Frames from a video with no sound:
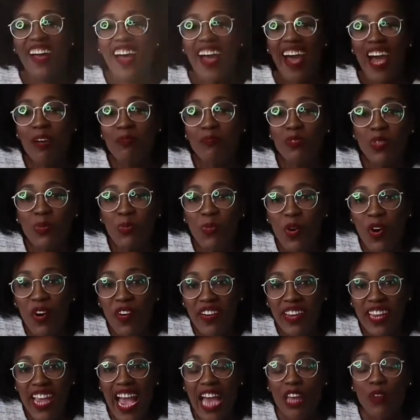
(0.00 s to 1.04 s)
I'm
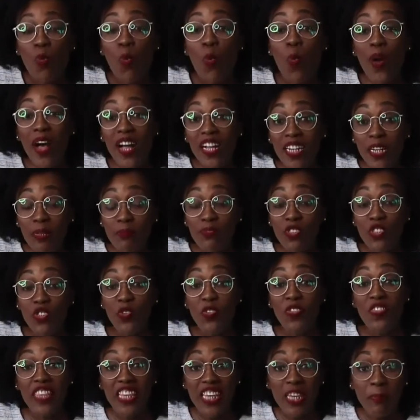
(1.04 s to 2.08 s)
Jeboria, and welcome to
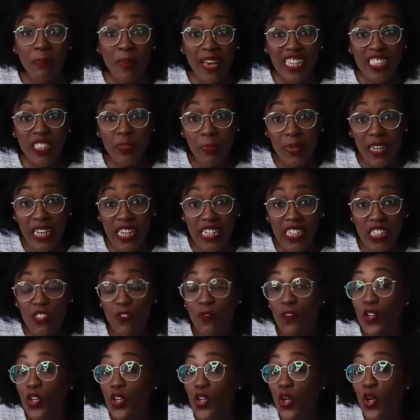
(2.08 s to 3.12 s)
the best place
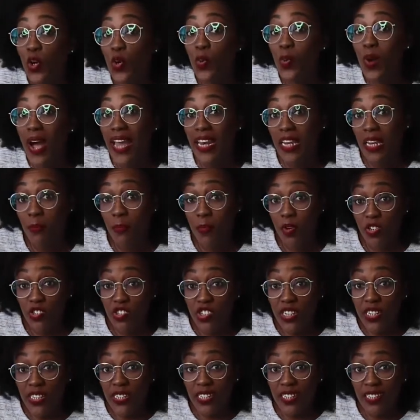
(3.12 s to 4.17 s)
for new and
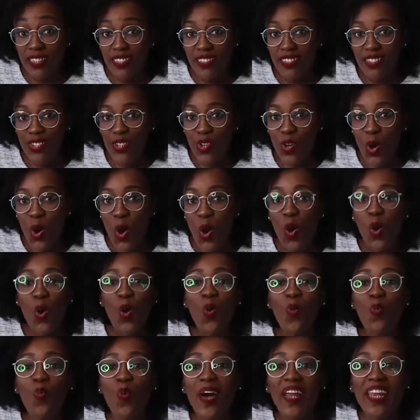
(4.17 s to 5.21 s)
emerging leaders
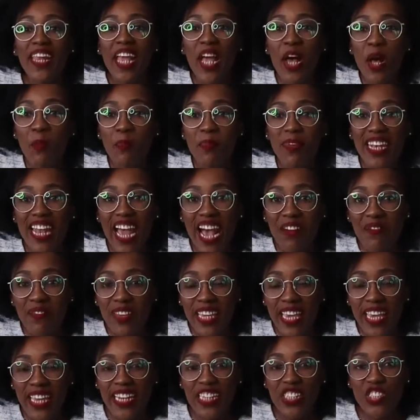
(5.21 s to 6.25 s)
who want help
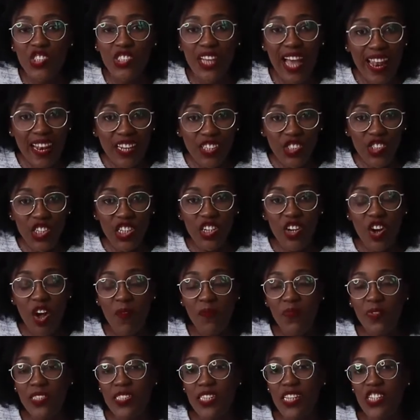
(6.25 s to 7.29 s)
navigating challenging
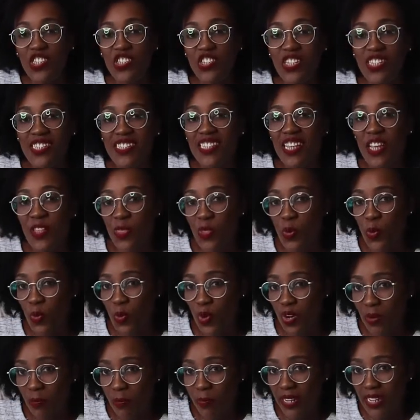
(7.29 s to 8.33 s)
conversations in the
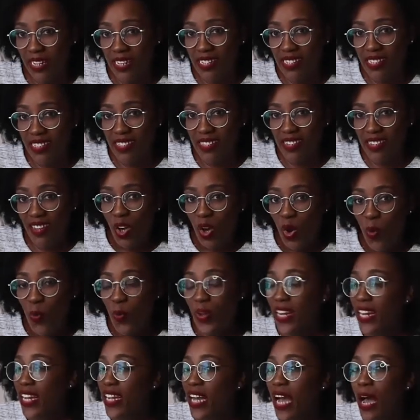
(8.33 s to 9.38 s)
workplace. When
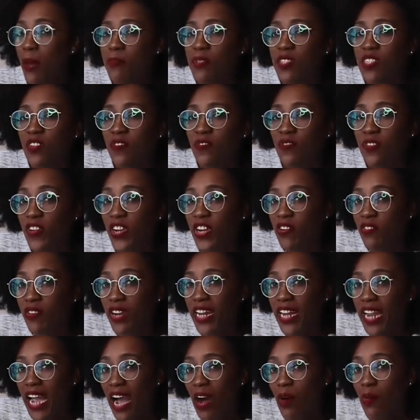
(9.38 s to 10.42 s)
it comes to
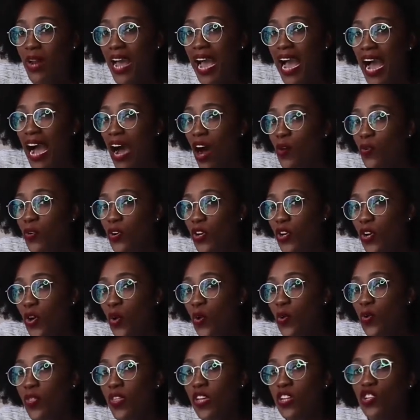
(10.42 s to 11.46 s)
figuring out how to
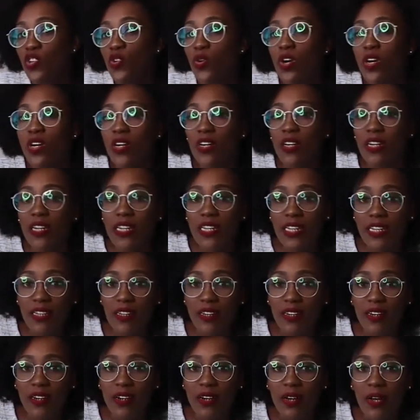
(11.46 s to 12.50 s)
know that you're a good
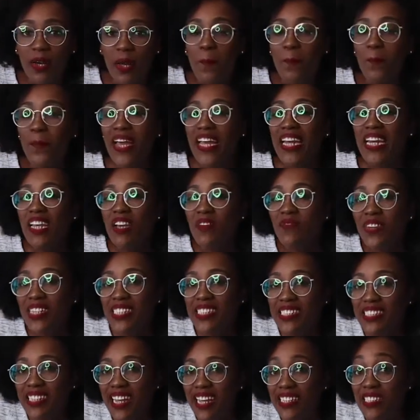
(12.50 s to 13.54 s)
leader, many of us
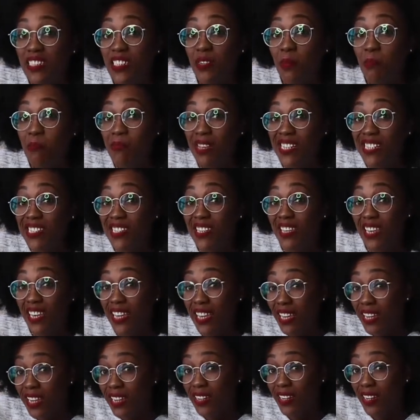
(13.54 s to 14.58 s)
tend to miss key
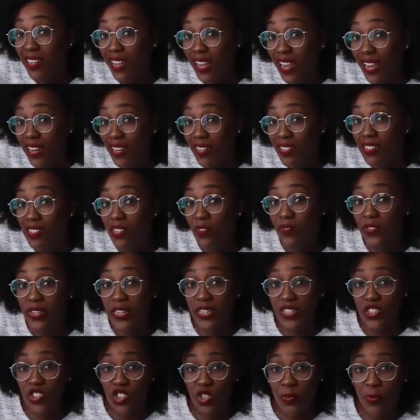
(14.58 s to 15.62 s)
indicators of
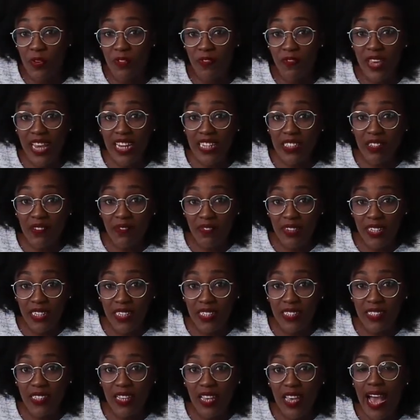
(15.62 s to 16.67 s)
leadership
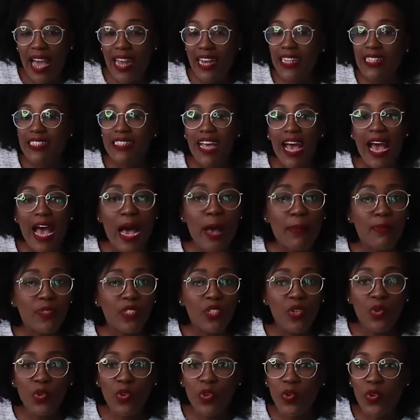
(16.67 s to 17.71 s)
effectiveness, and it's
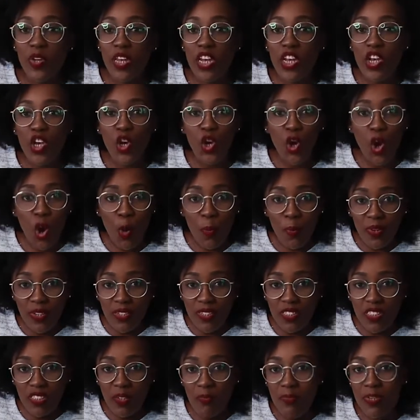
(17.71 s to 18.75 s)
absolutely normal
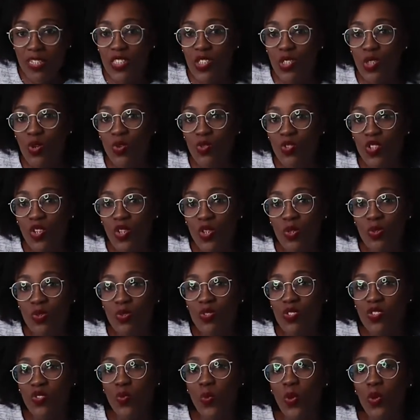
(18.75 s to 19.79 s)
to miss those
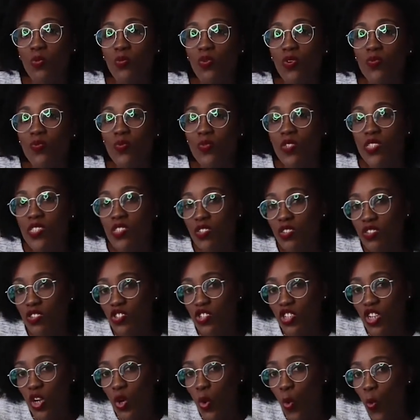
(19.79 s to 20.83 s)
clues when we're
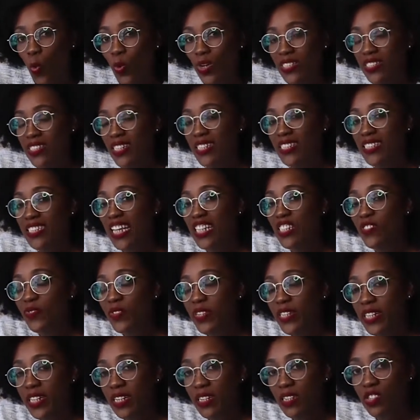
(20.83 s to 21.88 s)
researching what successful
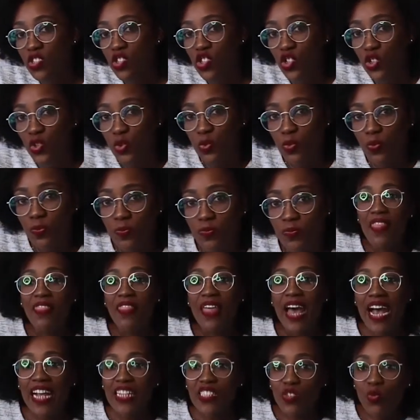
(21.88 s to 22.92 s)
leaders do.
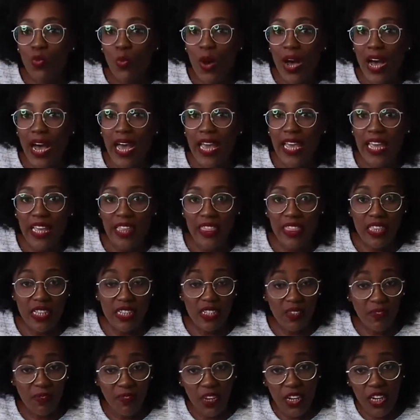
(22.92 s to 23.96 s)
That's why in
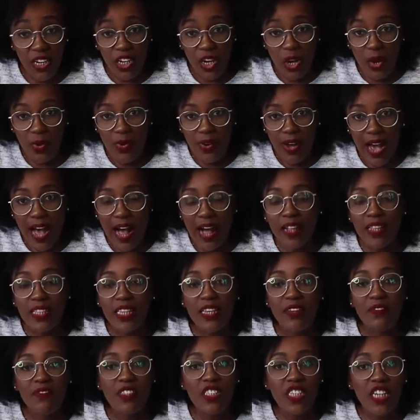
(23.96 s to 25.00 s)
this video, I'll
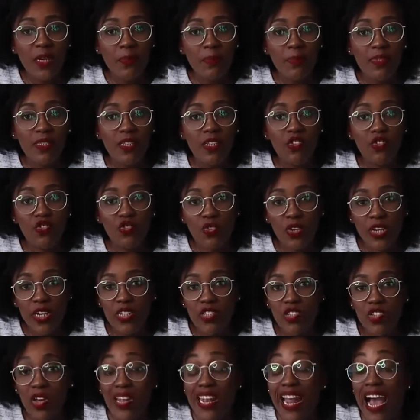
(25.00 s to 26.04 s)
give tips and
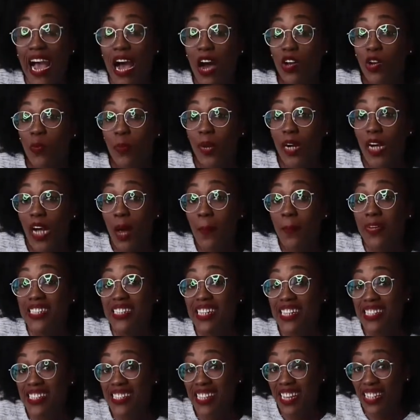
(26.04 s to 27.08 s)
tricks on how to become a
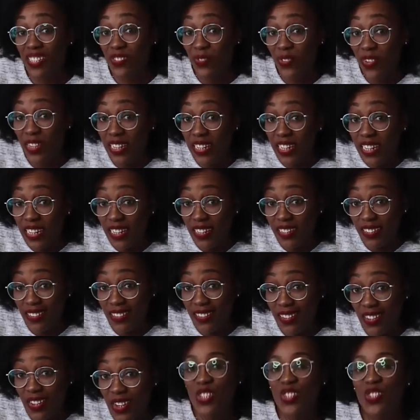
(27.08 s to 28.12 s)
successful leader
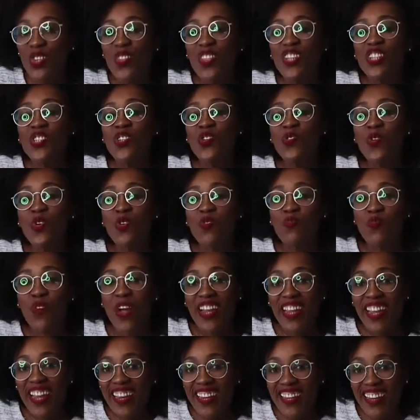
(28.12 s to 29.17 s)
so that you can
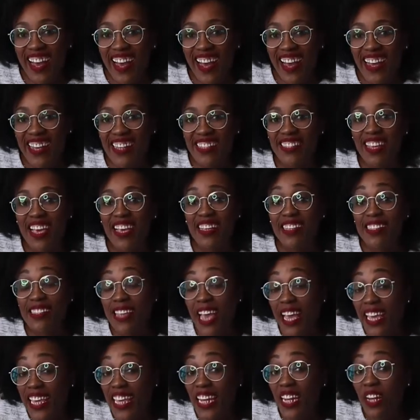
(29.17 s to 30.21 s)
recognize
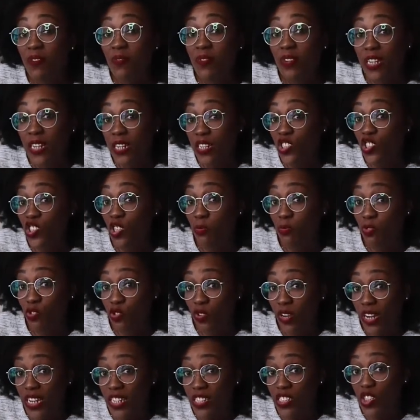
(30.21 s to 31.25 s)
executive leadership
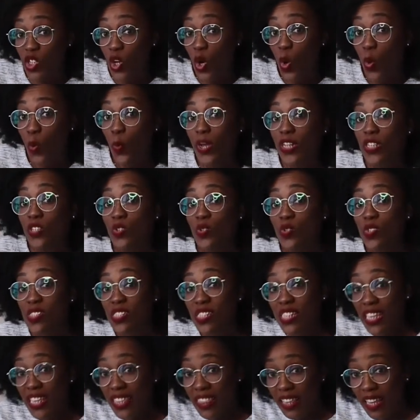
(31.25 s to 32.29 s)
traits when you
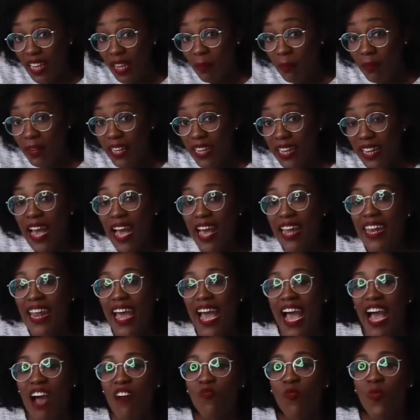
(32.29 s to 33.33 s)
see them and
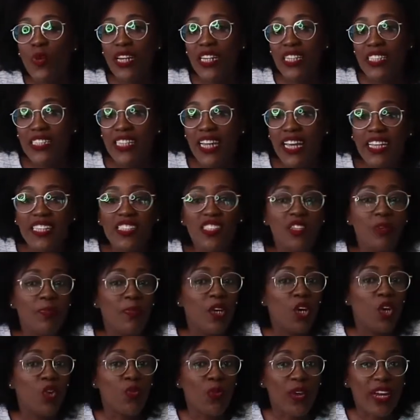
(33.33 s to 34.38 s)
have what it takes to be
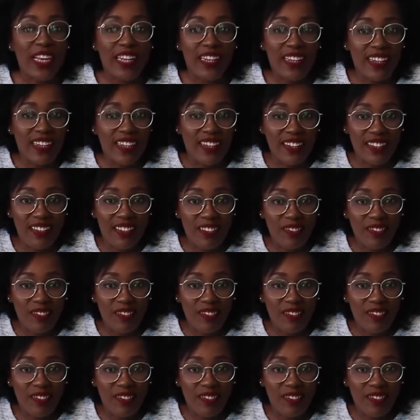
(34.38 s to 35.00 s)
a great leader.